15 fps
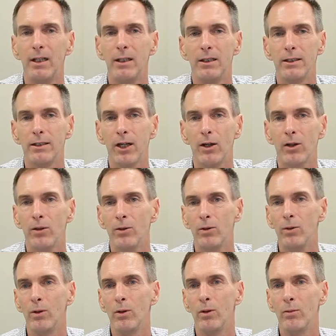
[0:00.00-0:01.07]
So
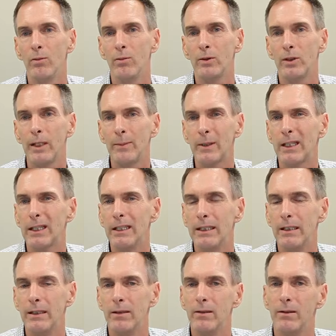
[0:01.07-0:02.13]

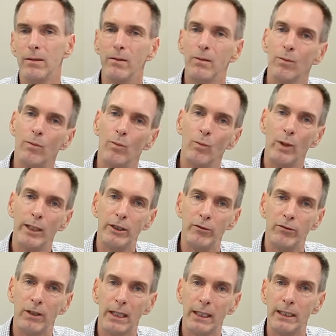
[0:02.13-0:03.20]
typically when you're
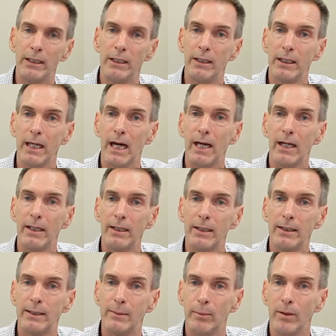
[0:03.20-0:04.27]
running your garden
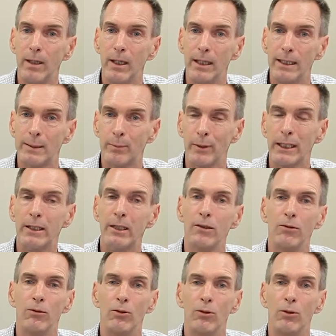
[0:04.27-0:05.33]
sprinkler
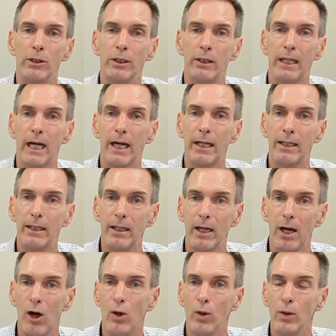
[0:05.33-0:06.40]
or your garden
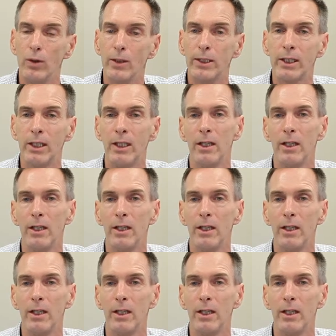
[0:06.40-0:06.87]
hose,